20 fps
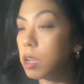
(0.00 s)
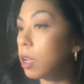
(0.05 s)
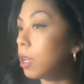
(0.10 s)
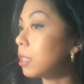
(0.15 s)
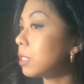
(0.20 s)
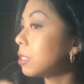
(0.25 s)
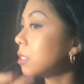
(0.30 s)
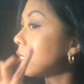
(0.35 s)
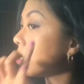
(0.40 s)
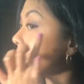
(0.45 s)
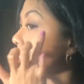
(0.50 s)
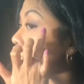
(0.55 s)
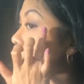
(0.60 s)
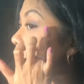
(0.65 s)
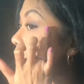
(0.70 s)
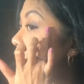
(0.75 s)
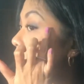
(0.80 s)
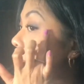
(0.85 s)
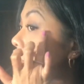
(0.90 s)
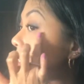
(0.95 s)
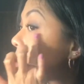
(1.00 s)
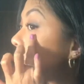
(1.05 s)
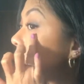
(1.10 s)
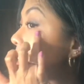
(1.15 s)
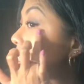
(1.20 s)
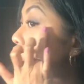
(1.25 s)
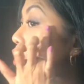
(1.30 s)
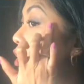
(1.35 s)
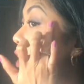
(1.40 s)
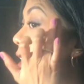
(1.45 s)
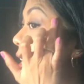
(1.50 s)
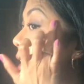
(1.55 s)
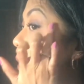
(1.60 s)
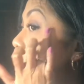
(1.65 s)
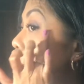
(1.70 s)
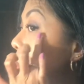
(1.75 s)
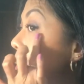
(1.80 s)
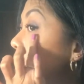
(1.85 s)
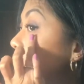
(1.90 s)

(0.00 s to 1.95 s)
Stick to that C shape.